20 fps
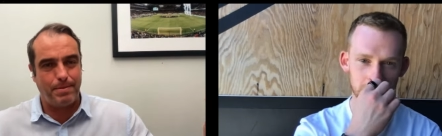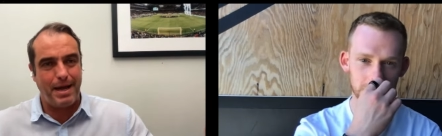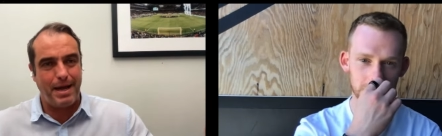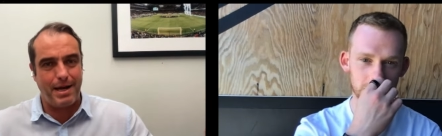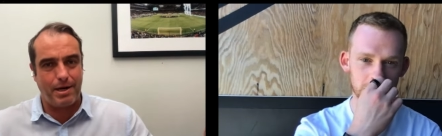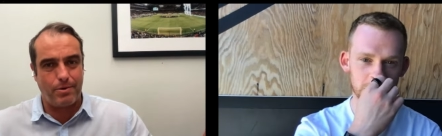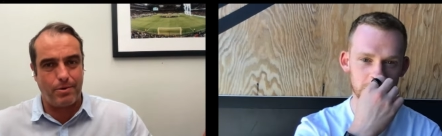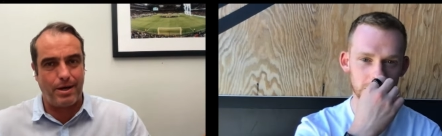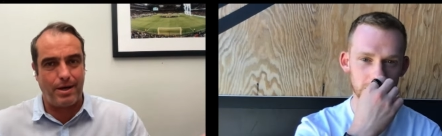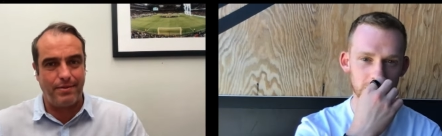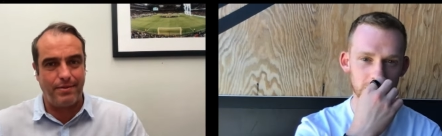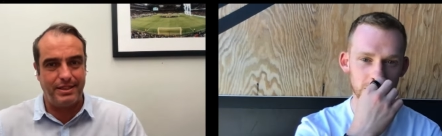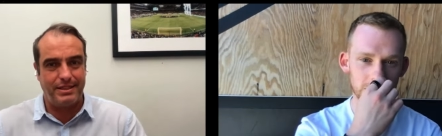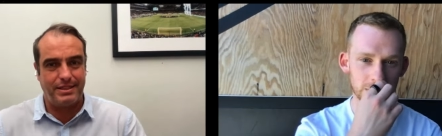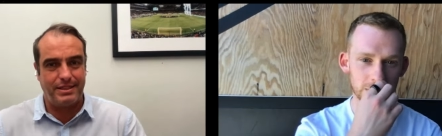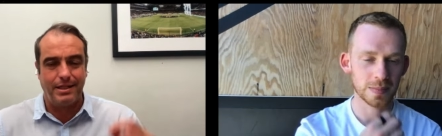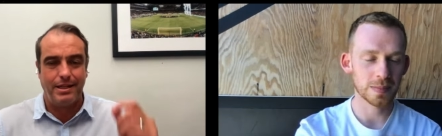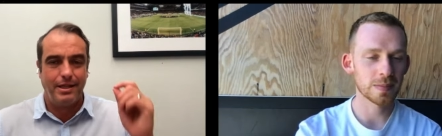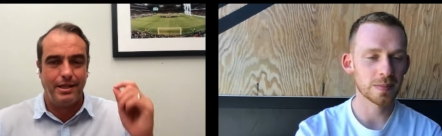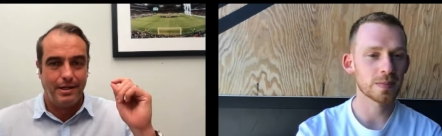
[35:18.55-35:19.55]
Speaker 1: background.
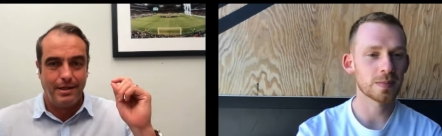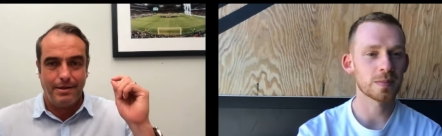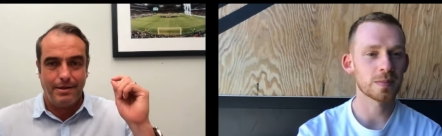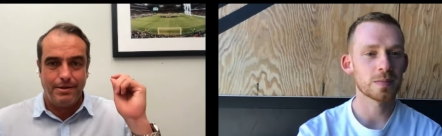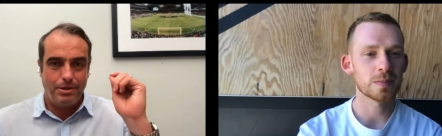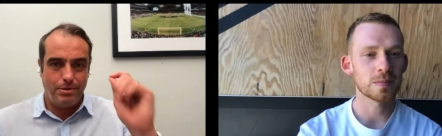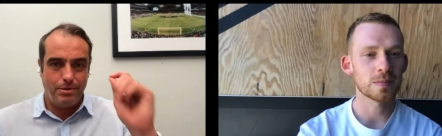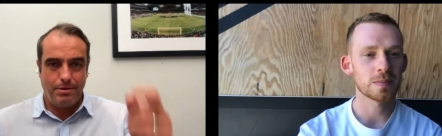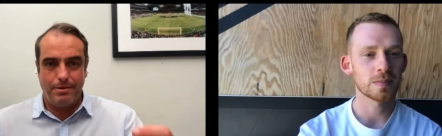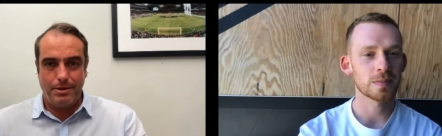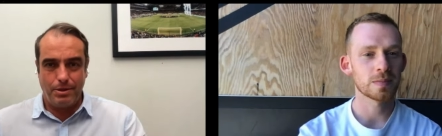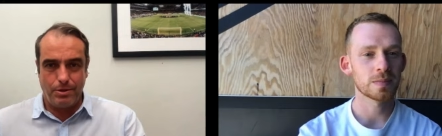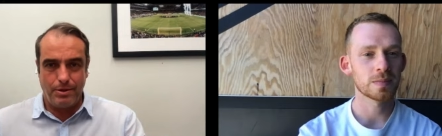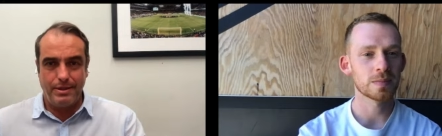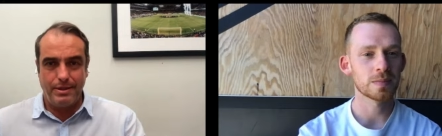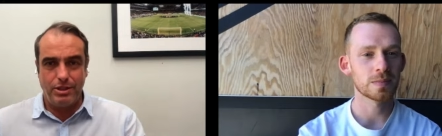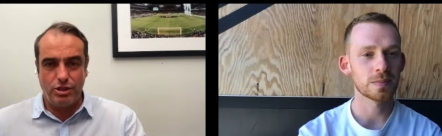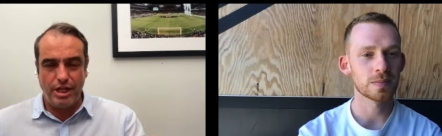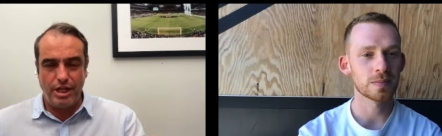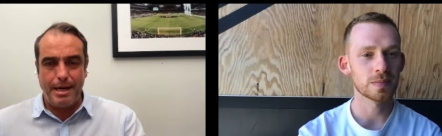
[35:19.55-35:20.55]
This you, you're in
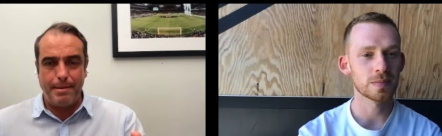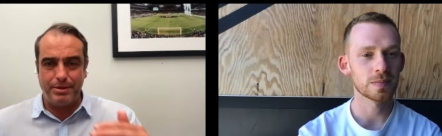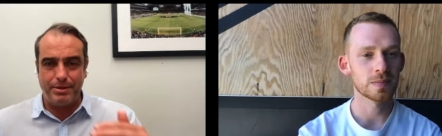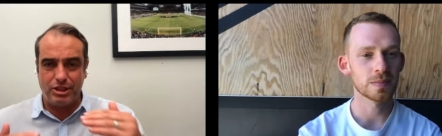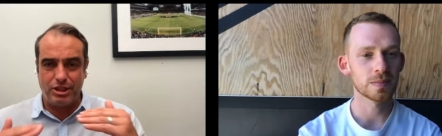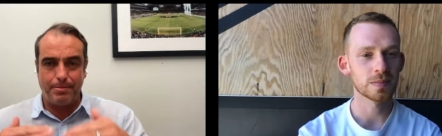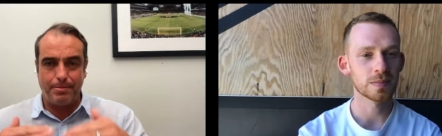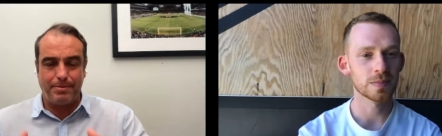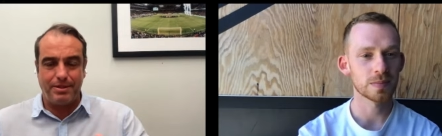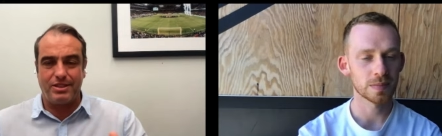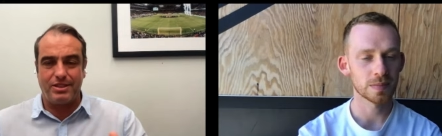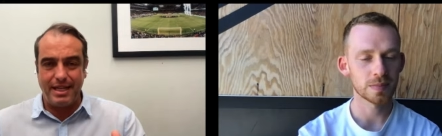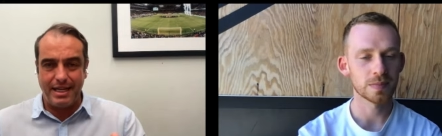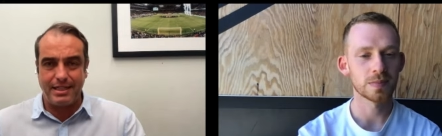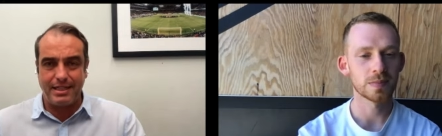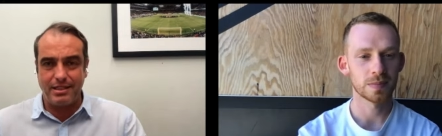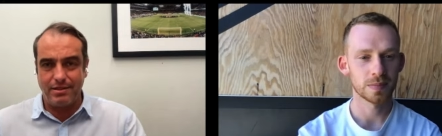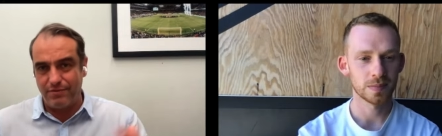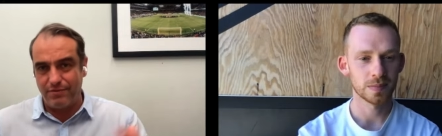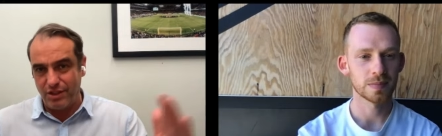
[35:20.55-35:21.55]
the championship, the
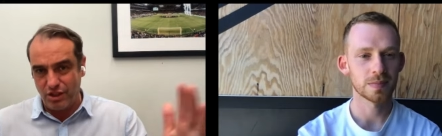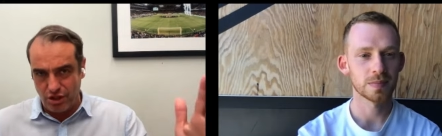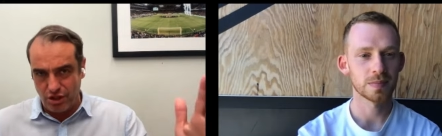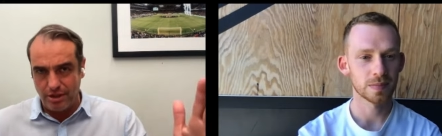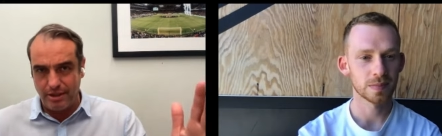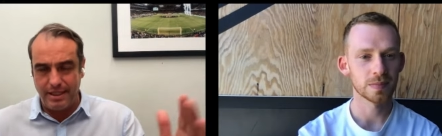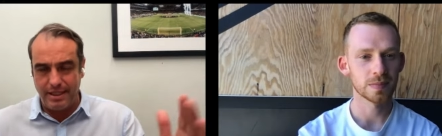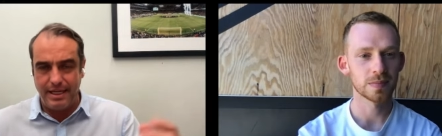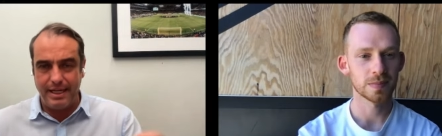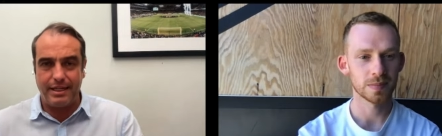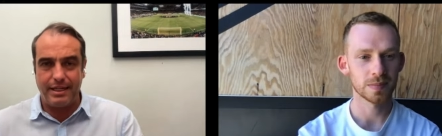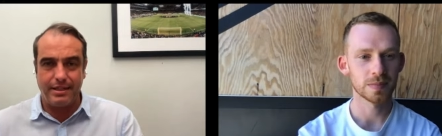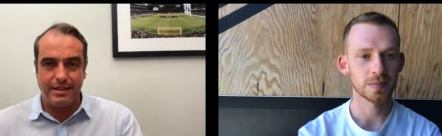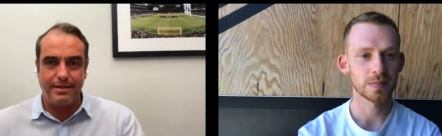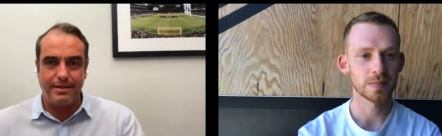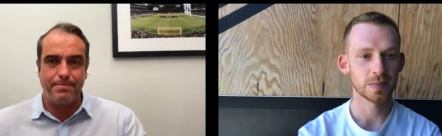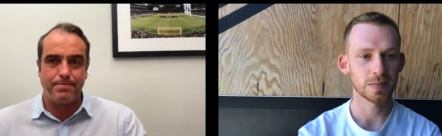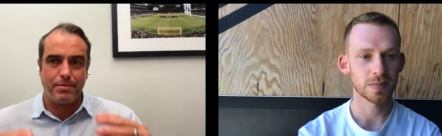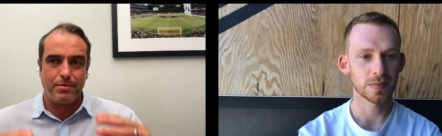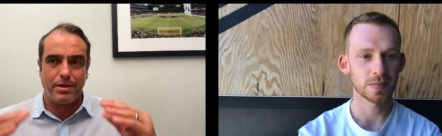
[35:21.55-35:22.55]
second division in
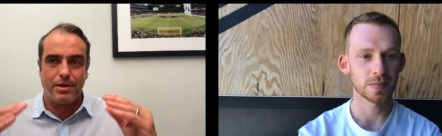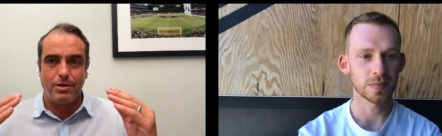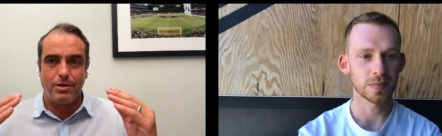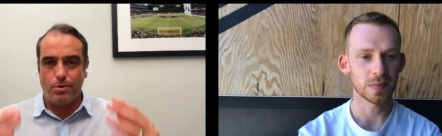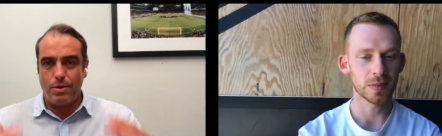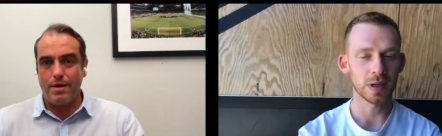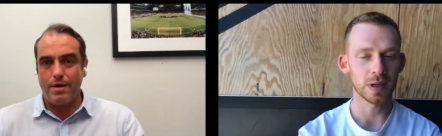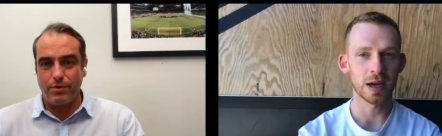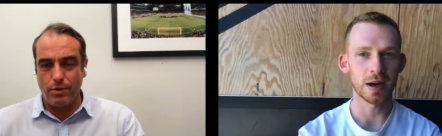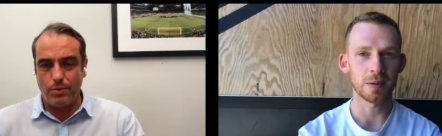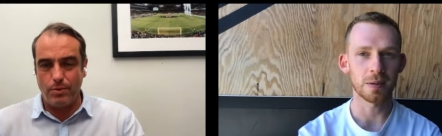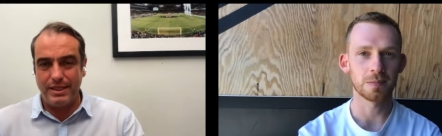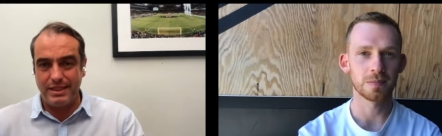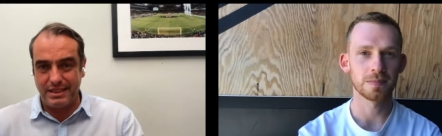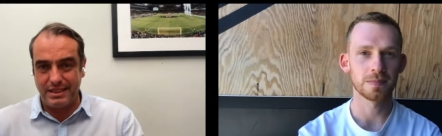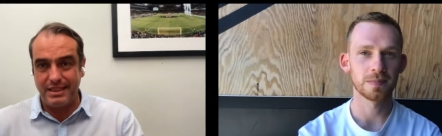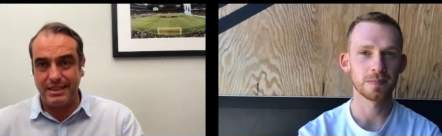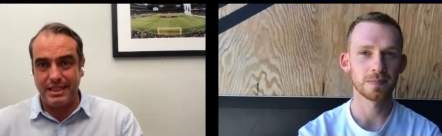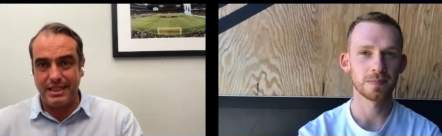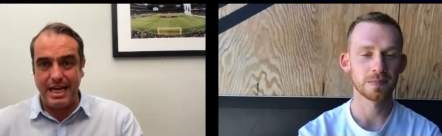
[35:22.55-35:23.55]
England. Whoever wins
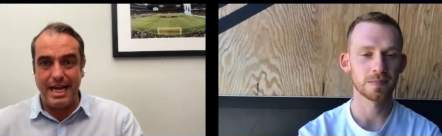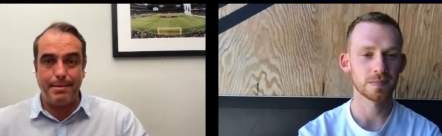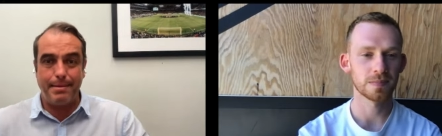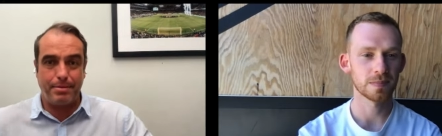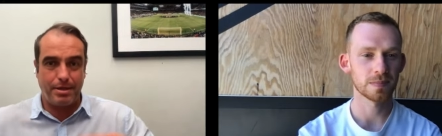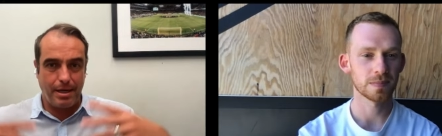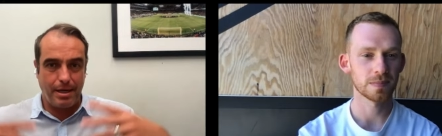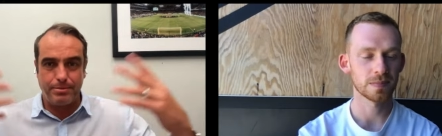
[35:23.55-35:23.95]
this game